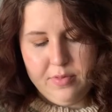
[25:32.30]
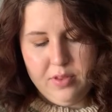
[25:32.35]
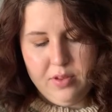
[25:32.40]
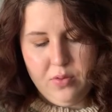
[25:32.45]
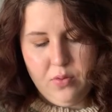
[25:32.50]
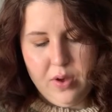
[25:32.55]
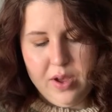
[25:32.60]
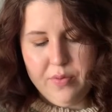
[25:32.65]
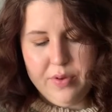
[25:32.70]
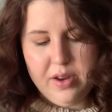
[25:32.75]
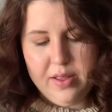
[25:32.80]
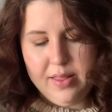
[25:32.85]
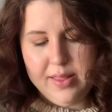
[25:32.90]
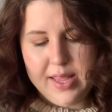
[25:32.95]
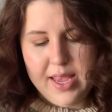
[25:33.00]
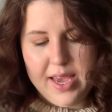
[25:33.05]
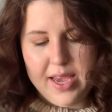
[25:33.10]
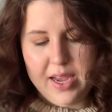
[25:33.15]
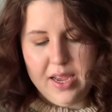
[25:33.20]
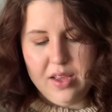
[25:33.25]
Why would it
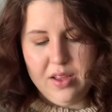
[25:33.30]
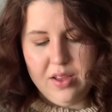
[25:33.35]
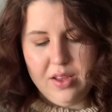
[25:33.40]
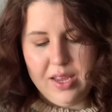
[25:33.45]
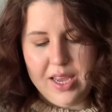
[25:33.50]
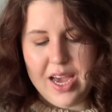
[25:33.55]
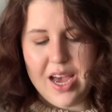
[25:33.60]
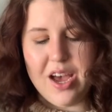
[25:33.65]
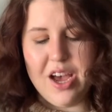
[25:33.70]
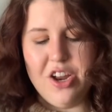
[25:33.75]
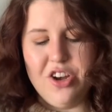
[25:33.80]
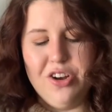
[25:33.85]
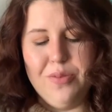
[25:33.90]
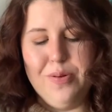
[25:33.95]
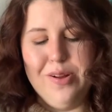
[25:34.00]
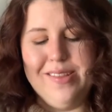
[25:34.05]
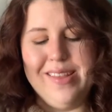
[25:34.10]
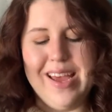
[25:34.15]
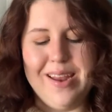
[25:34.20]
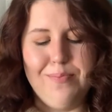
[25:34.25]
say? Yeah,
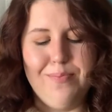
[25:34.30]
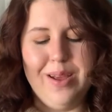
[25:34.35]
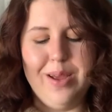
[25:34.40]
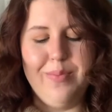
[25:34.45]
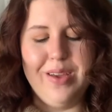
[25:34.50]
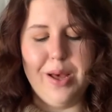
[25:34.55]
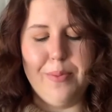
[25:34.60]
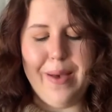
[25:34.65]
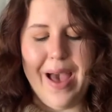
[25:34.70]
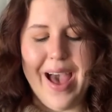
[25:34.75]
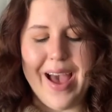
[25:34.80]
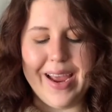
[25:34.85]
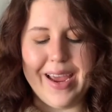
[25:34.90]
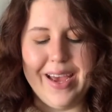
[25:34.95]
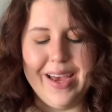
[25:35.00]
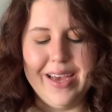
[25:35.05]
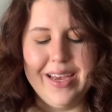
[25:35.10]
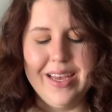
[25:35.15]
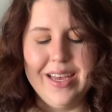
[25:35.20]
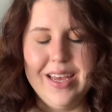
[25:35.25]
100% baby
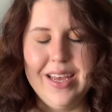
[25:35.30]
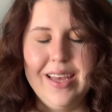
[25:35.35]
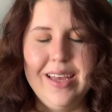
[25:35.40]
alpaca.